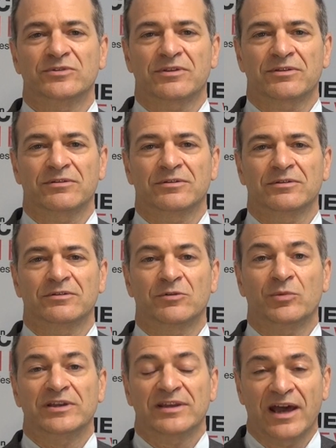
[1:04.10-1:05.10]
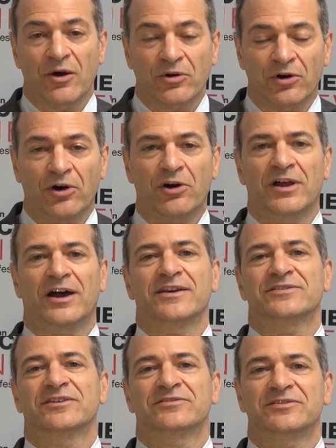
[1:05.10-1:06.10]
with what we now call
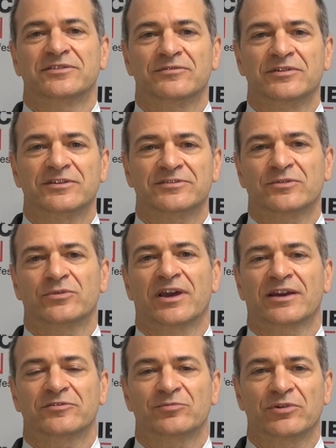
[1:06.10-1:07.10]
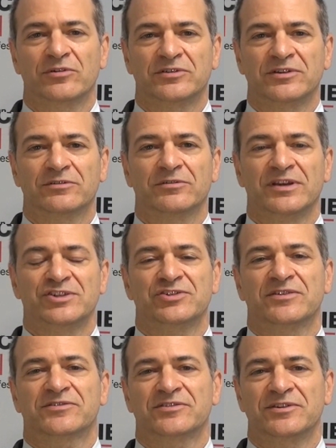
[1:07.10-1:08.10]
high-sensitivity C-reactive protein, or
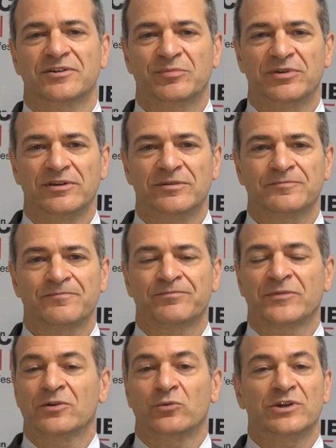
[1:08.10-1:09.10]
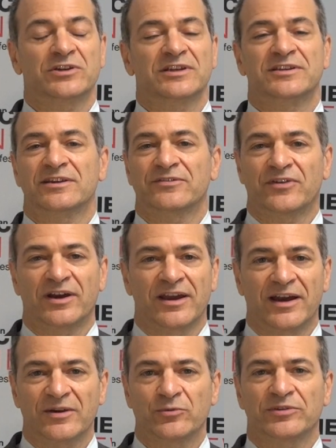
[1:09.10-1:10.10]
hsCRP, we could identify
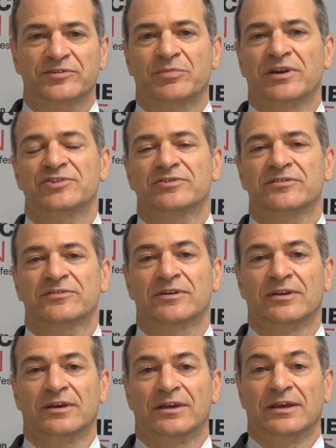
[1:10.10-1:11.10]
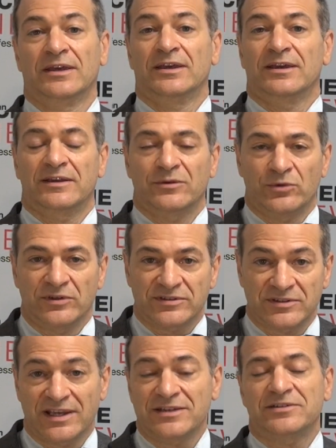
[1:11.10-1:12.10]
high-risk patients. And it
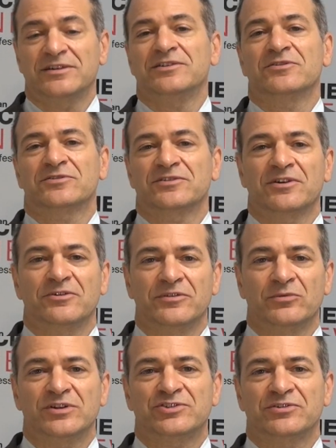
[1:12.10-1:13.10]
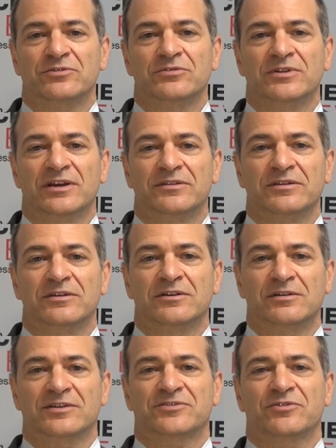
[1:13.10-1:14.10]
was 19 years ago that we showed that the
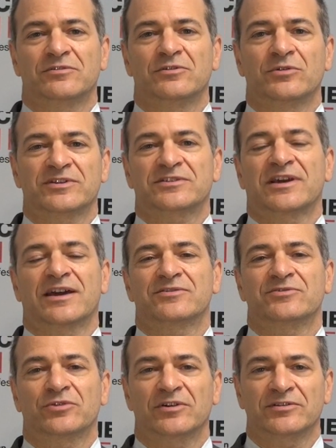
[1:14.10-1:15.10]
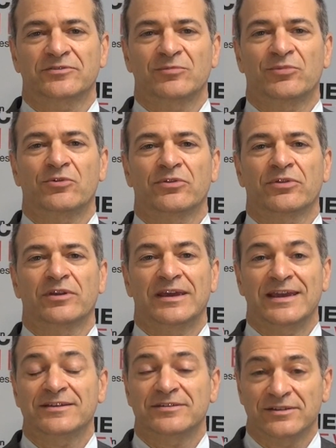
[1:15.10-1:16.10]
cholesterol-lowering statin drugs are both
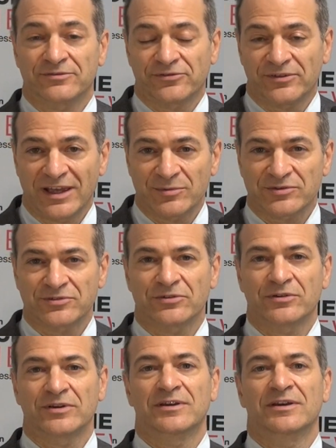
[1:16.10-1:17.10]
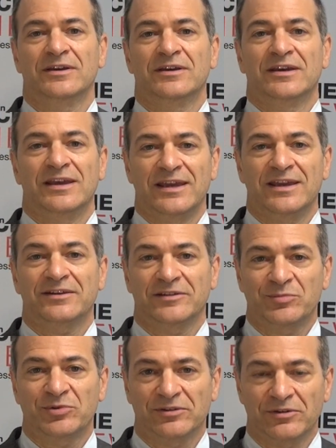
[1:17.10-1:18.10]
anti-inflammatory and
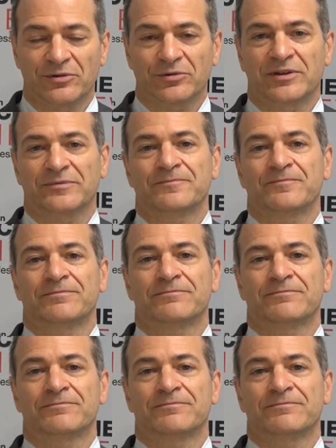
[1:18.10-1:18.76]
lipid-lowering.